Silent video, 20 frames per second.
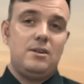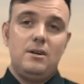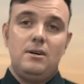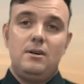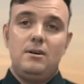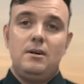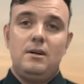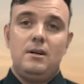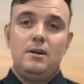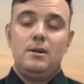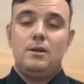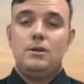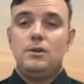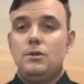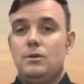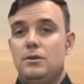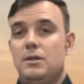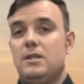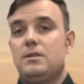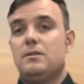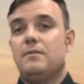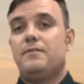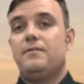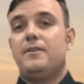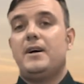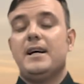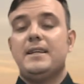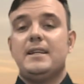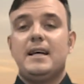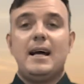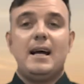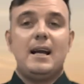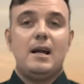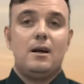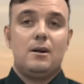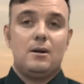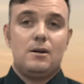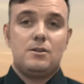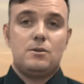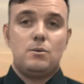year. You need to find that
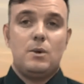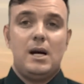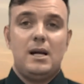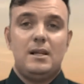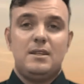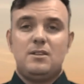out as well.